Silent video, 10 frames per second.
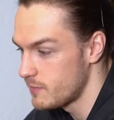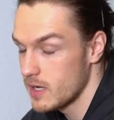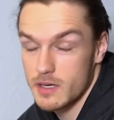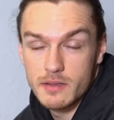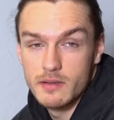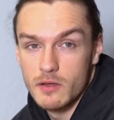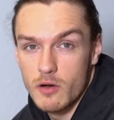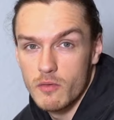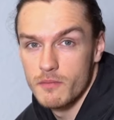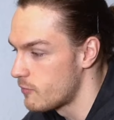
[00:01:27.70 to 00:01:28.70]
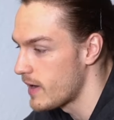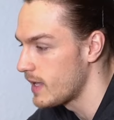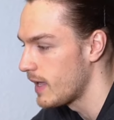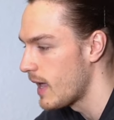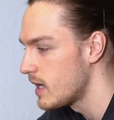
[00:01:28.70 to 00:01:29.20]
we are,
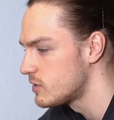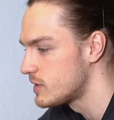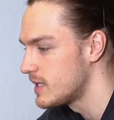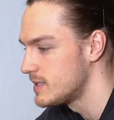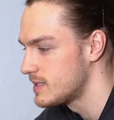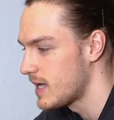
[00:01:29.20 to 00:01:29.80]
ranking exercises.